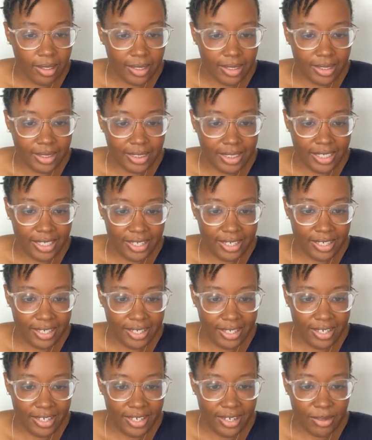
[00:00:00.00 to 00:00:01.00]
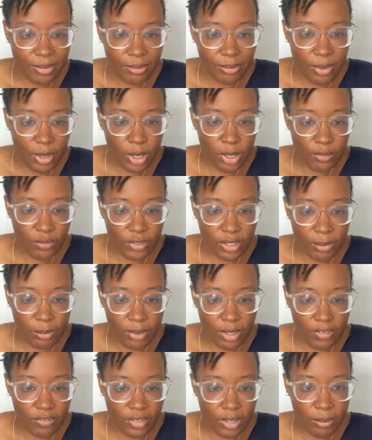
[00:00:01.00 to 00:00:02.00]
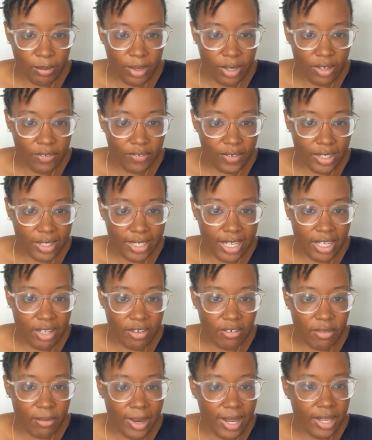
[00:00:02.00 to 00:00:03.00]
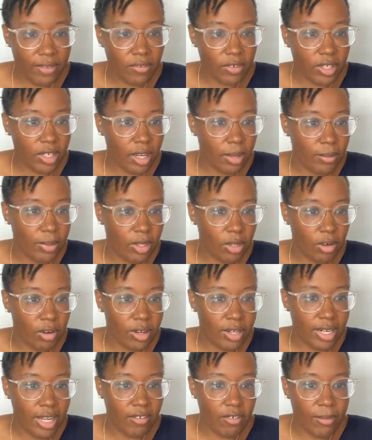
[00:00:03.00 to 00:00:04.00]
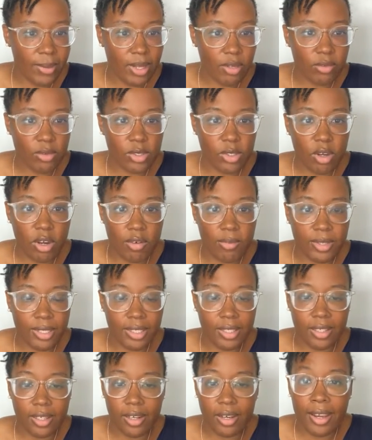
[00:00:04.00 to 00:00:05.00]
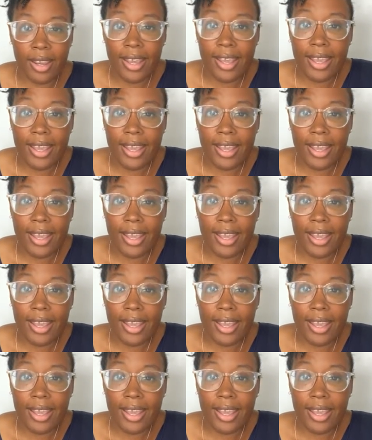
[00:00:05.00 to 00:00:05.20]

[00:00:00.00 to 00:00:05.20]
Let's get it in. Perfect, perfect, perfect. Thank you everybody for coming on, everybody who is already here.